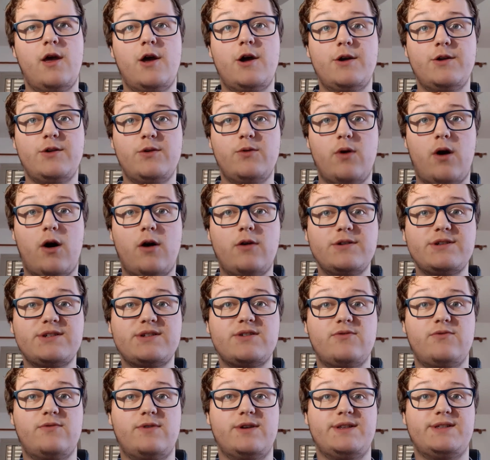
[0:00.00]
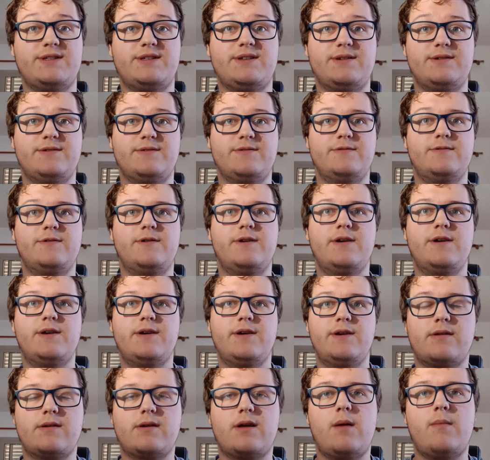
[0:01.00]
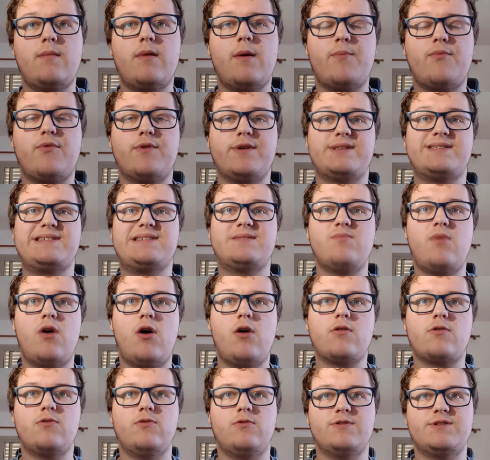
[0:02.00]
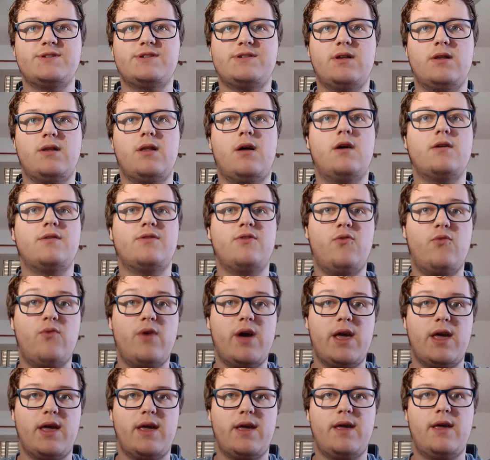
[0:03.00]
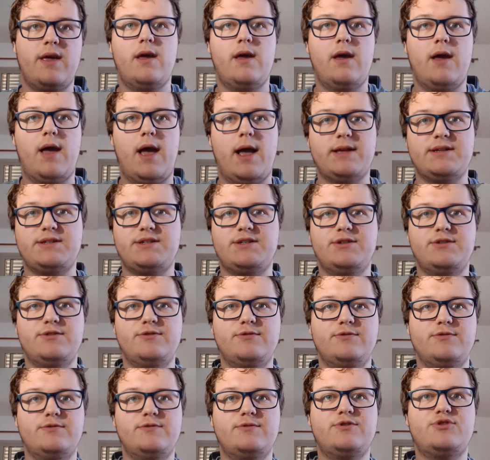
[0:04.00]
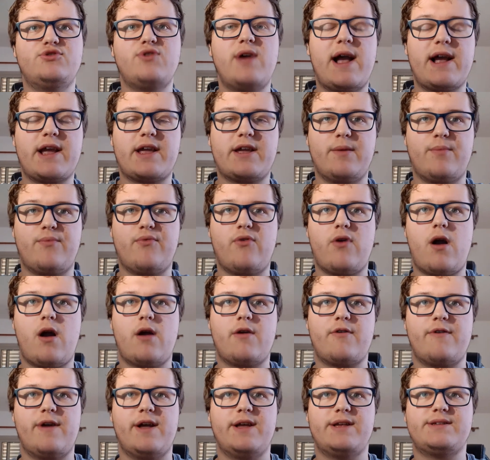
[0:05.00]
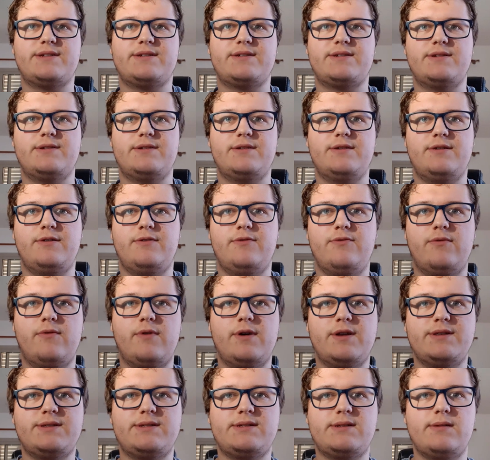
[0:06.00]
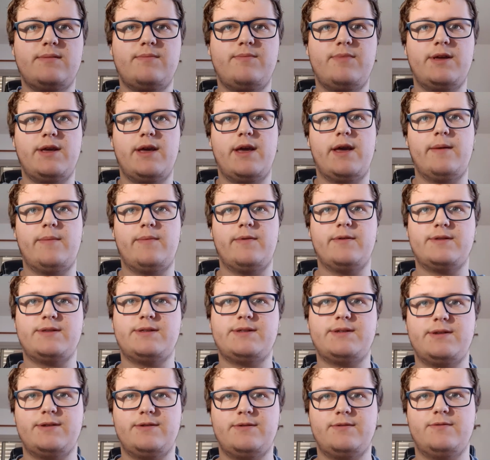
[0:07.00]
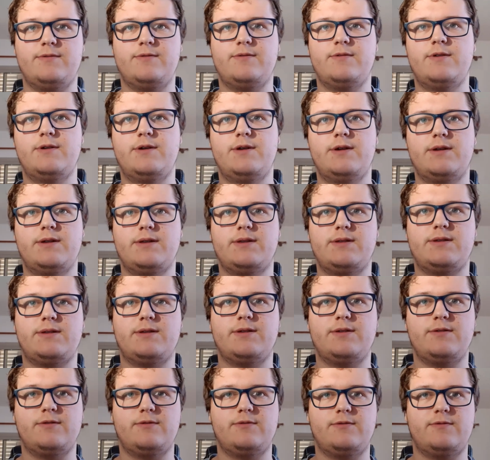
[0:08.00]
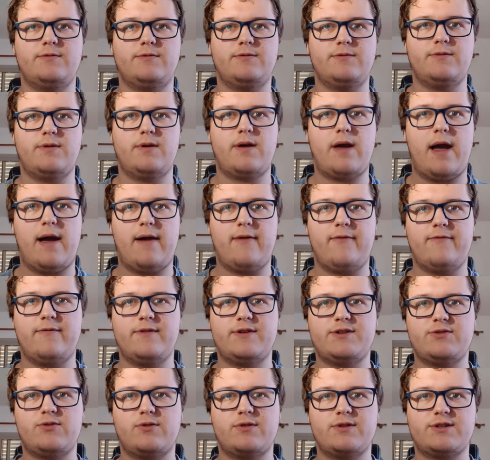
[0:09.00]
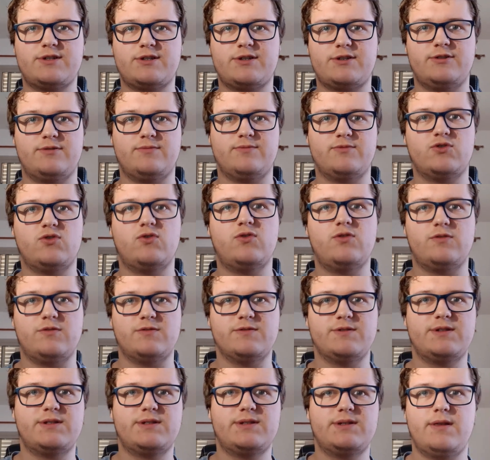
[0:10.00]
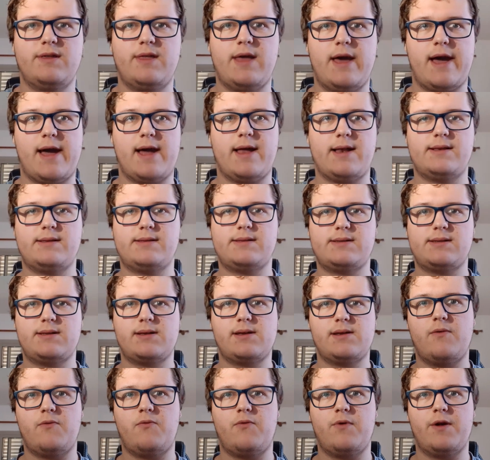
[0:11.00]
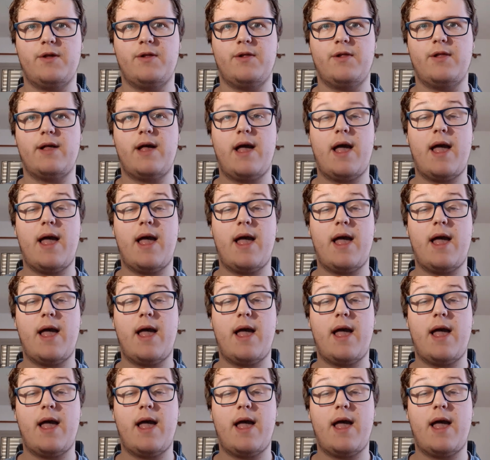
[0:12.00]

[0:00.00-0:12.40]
You also want to come up with small goals along the way. As you track your progress, you want to be able to have short-term goals that will